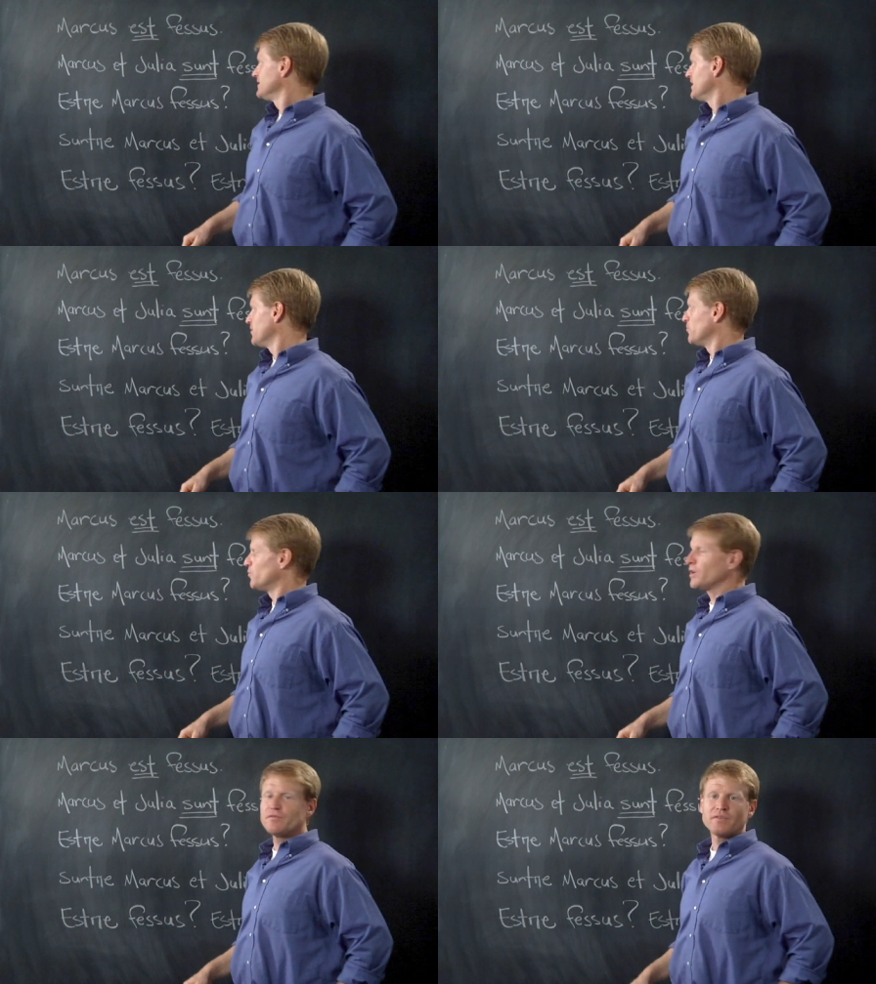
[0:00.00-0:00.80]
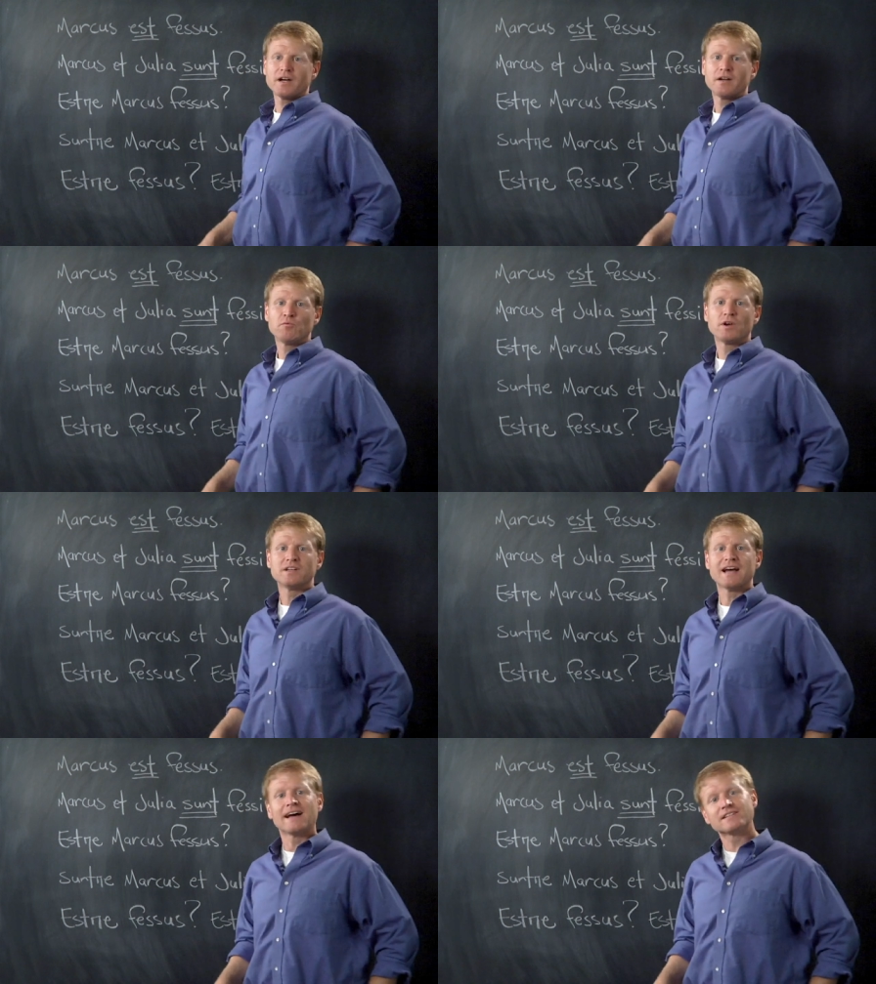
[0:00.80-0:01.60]
Now, what if I
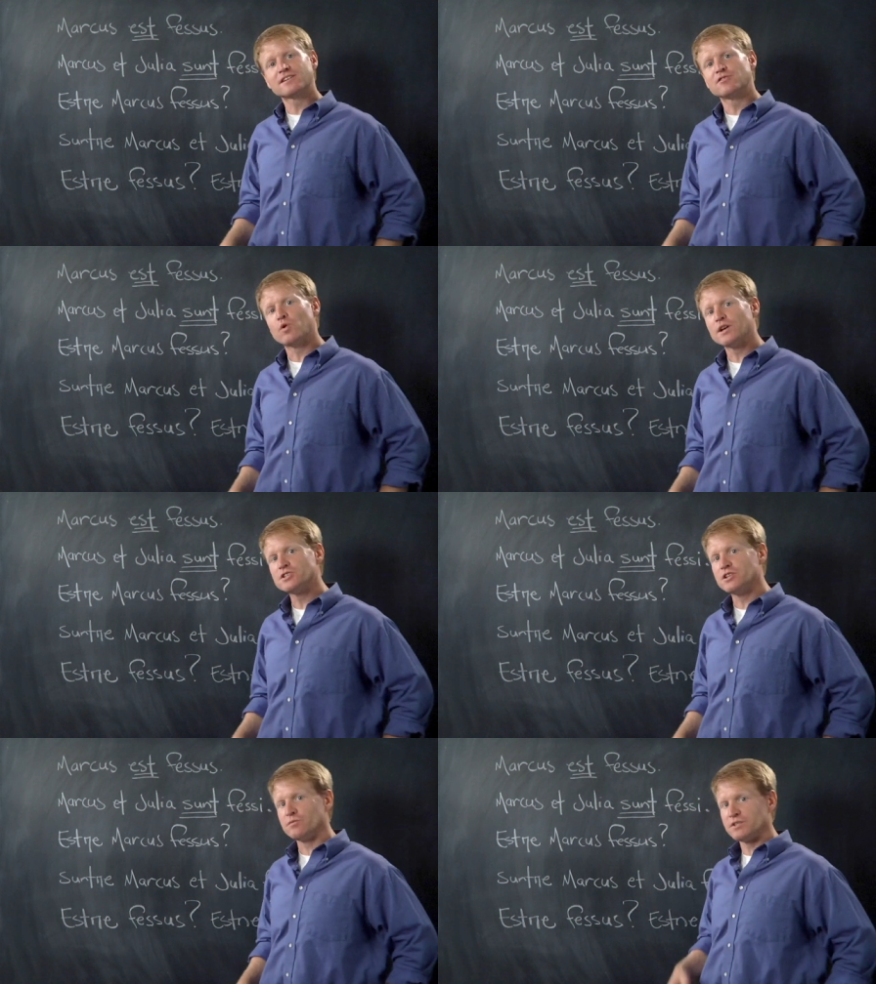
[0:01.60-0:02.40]
wanted to ask a question?